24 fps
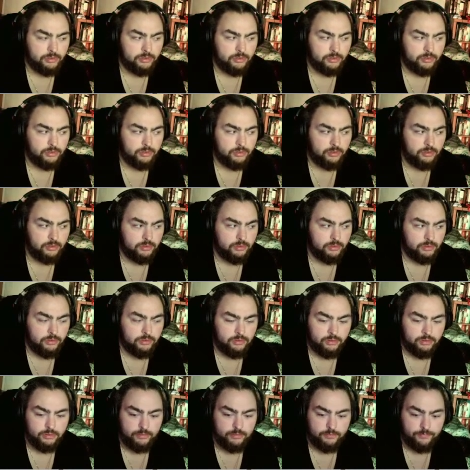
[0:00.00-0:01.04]

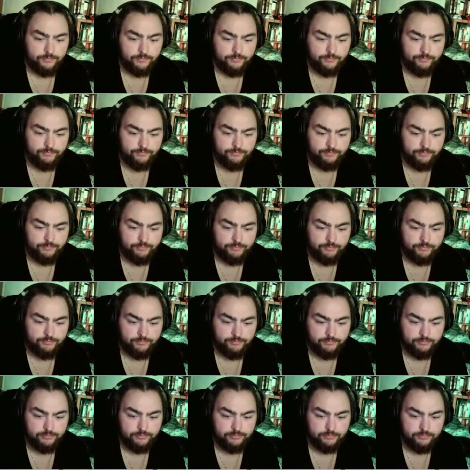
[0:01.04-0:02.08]

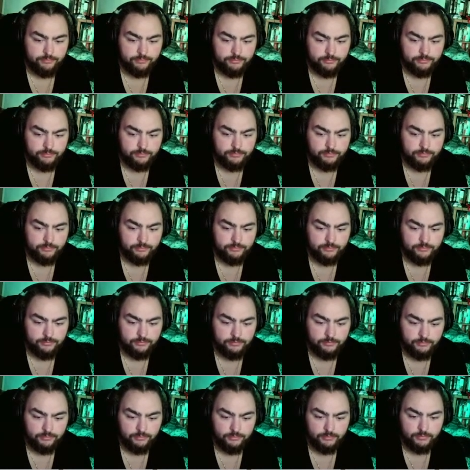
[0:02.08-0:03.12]

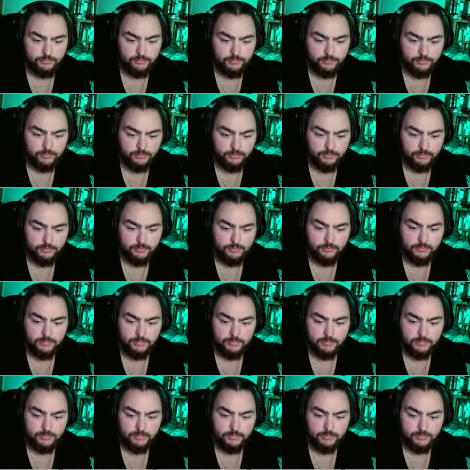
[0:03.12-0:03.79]
[no speech]